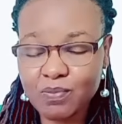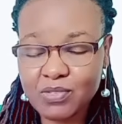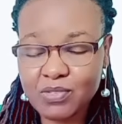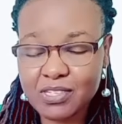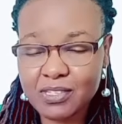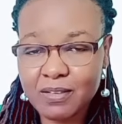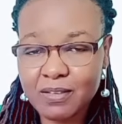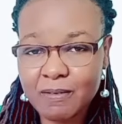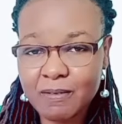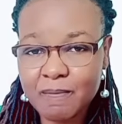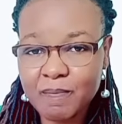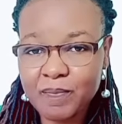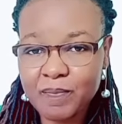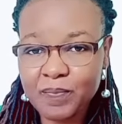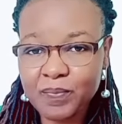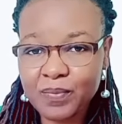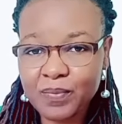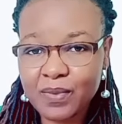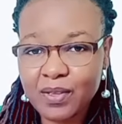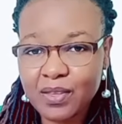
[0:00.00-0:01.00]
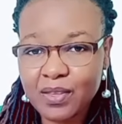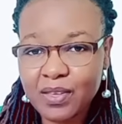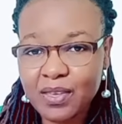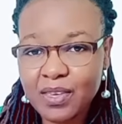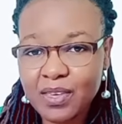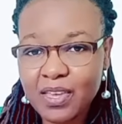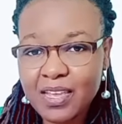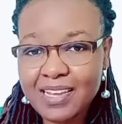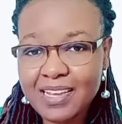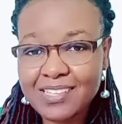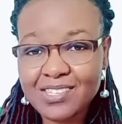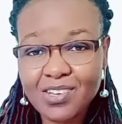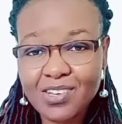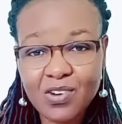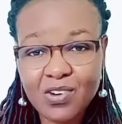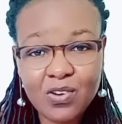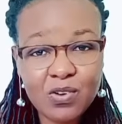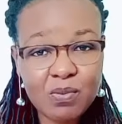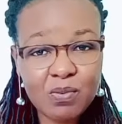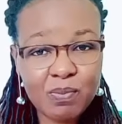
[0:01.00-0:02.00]
in its own each
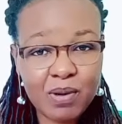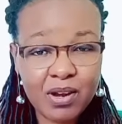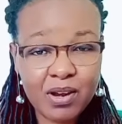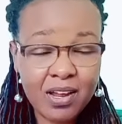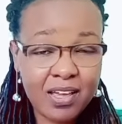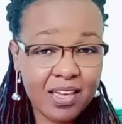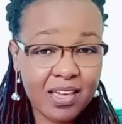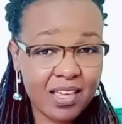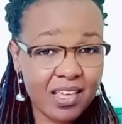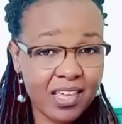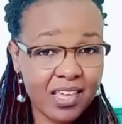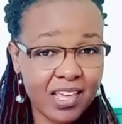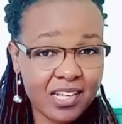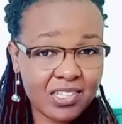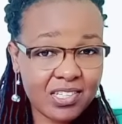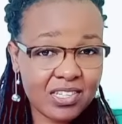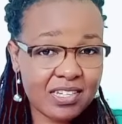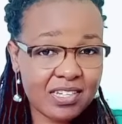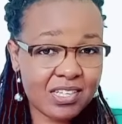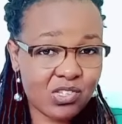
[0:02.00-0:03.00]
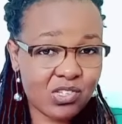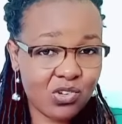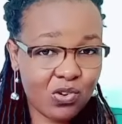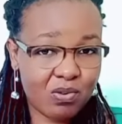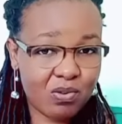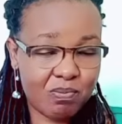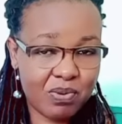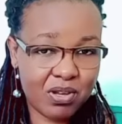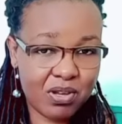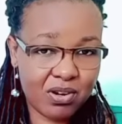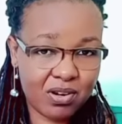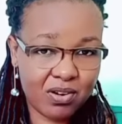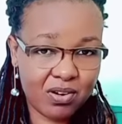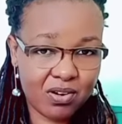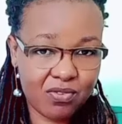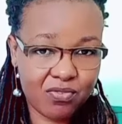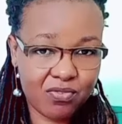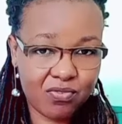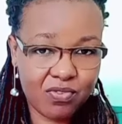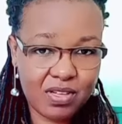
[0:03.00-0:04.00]
in its own paragraph. Prompt
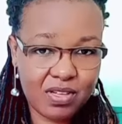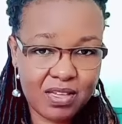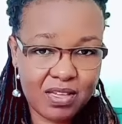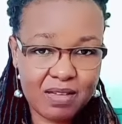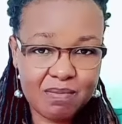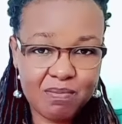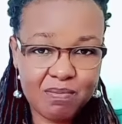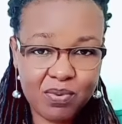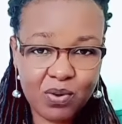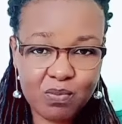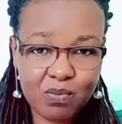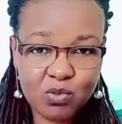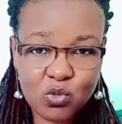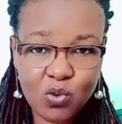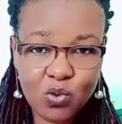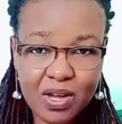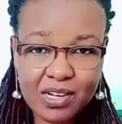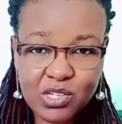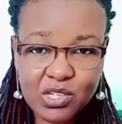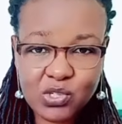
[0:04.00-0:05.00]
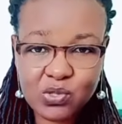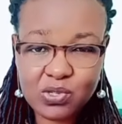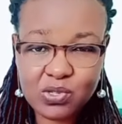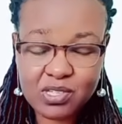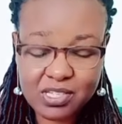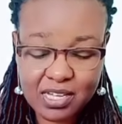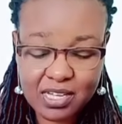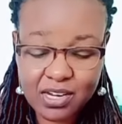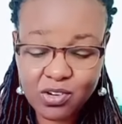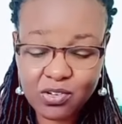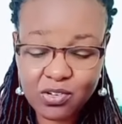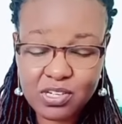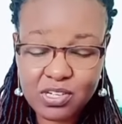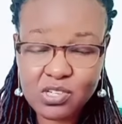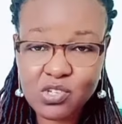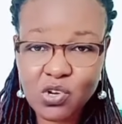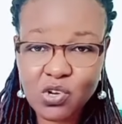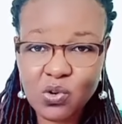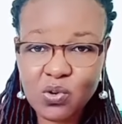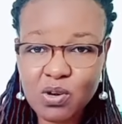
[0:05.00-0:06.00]
1 should stand on its own, prompt 2
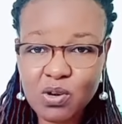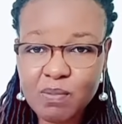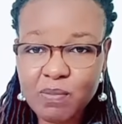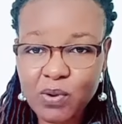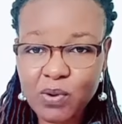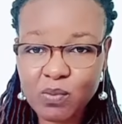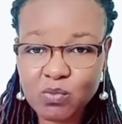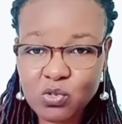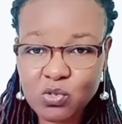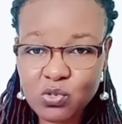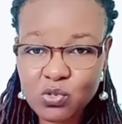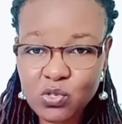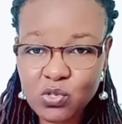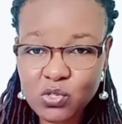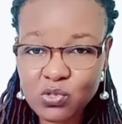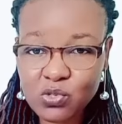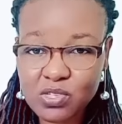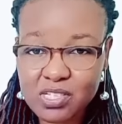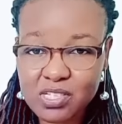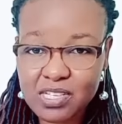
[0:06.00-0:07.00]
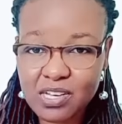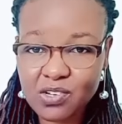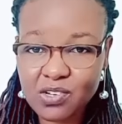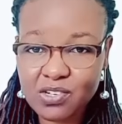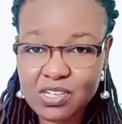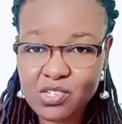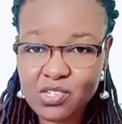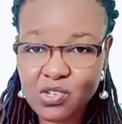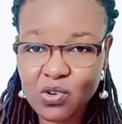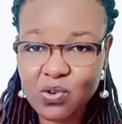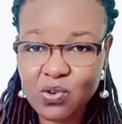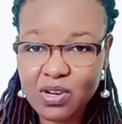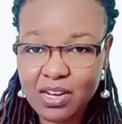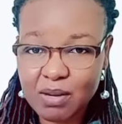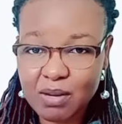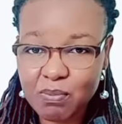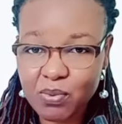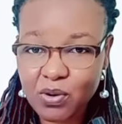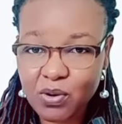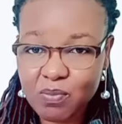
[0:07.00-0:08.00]
should stand on its own, and prompt 3 should stand
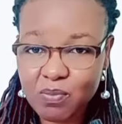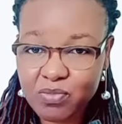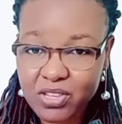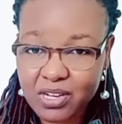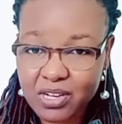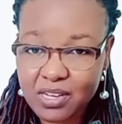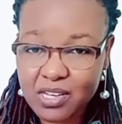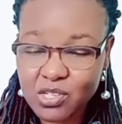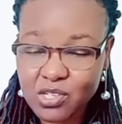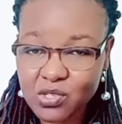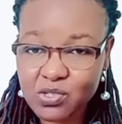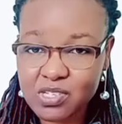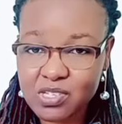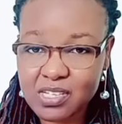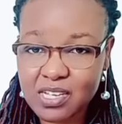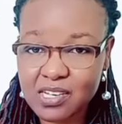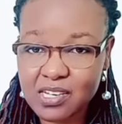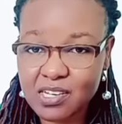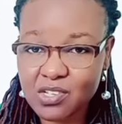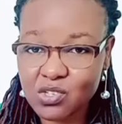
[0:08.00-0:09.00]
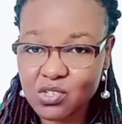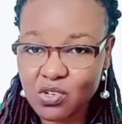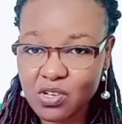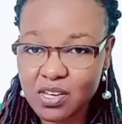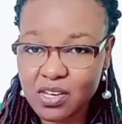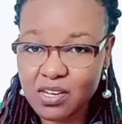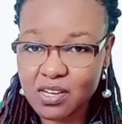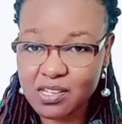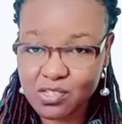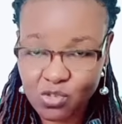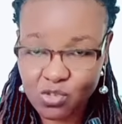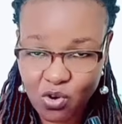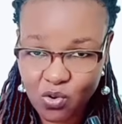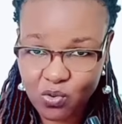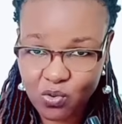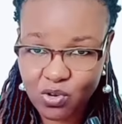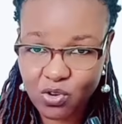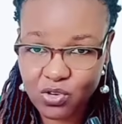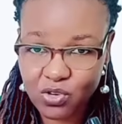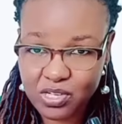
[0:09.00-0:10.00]
on its own.
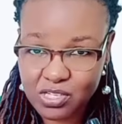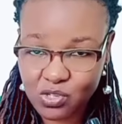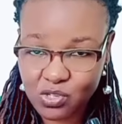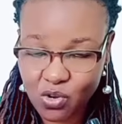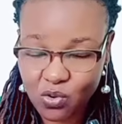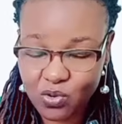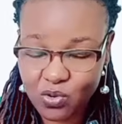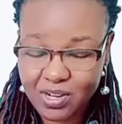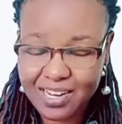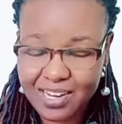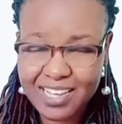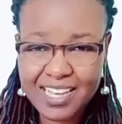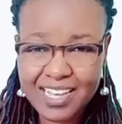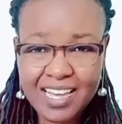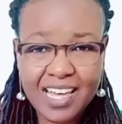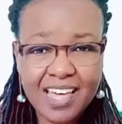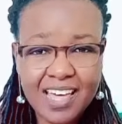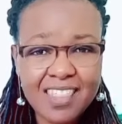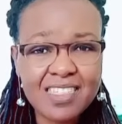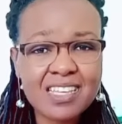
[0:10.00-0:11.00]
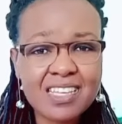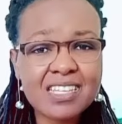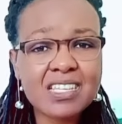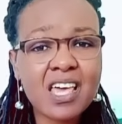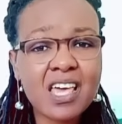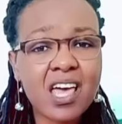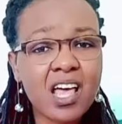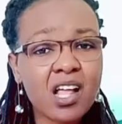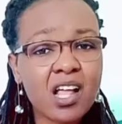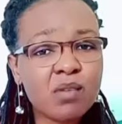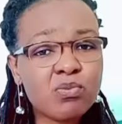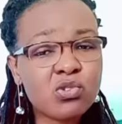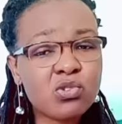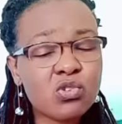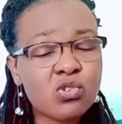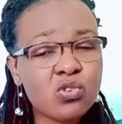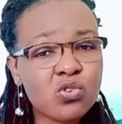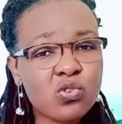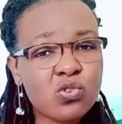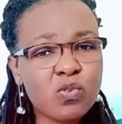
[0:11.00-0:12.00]
This helps you to avoid
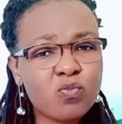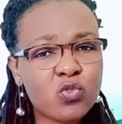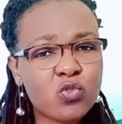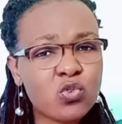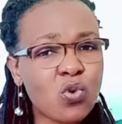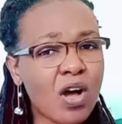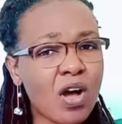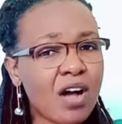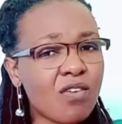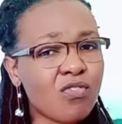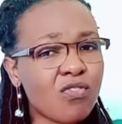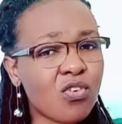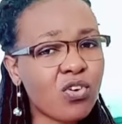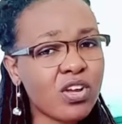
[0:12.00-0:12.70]
confusion,